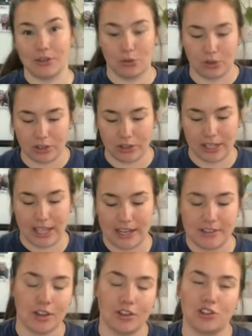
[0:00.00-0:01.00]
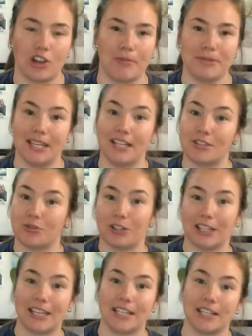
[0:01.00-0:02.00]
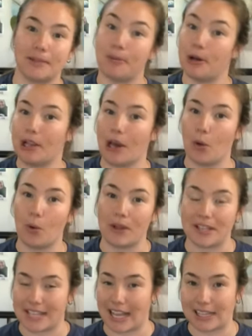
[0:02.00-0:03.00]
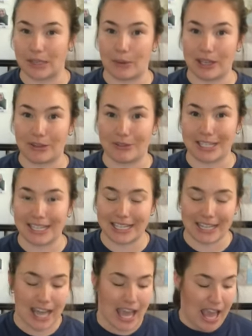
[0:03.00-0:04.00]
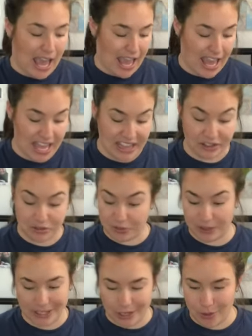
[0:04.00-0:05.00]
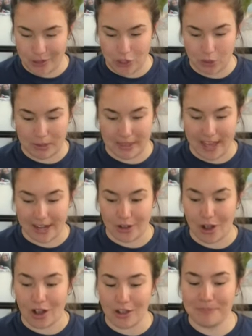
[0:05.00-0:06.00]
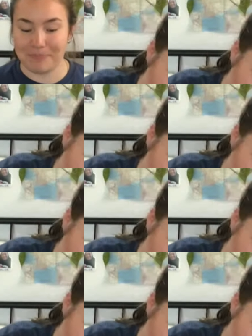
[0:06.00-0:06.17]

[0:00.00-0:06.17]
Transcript: and orderly and it's all strapped in, it's really easy to pull out exactly what you need. And there's really no issue with that at all.